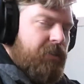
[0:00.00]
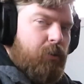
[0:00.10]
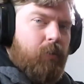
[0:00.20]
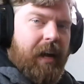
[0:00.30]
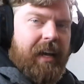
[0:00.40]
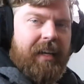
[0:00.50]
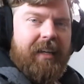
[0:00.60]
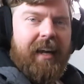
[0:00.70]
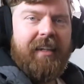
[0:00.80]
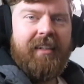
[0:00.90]
The
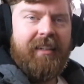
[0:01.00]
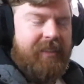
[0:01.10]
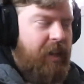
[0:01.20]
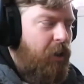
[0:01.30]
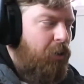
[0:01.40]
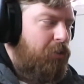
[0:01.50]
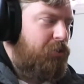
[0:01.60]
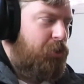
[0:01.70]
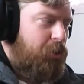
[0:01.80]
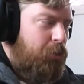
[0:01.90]
Ray and the whole
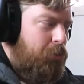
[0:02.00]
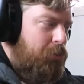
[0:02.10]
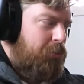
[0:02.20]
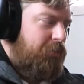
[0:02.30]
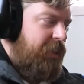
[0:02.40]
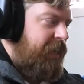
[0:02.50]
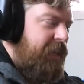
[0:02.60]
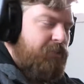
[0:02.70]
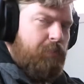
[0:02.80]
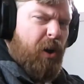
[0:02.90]
school
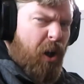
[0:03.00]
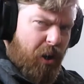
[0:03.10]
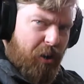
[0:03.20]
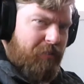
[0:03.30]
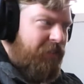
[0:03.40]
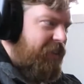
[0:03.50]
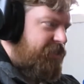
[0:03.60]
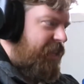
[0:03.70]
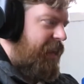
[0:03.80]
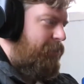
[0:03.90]
thing is
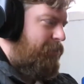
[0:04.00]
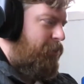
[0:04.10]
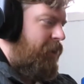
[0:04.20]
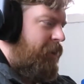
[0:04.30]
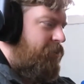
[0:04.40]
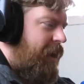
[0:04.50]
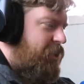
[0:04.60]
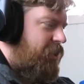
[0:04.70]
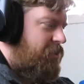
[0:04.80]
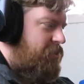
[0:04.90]
perfect setup for an
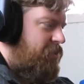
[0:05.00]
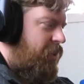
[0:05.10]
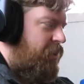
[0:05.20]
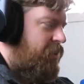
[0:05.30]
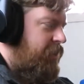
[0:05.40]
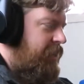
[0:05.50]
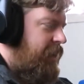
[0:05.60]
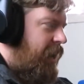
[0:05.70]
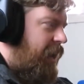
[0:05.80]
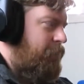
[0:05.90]
attraction, so
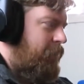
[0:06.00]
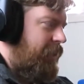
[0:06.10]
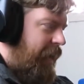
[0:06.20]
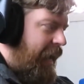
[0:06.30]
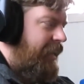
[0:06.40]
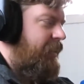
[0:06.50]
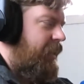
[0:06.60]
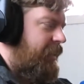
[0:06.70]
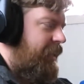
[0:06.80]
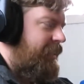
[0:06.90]
I'm glad
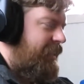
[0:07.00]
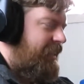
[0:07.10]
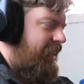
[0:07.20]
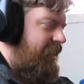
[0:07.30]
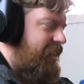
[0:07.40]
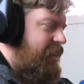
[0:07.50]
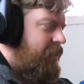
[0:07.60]
that they did that.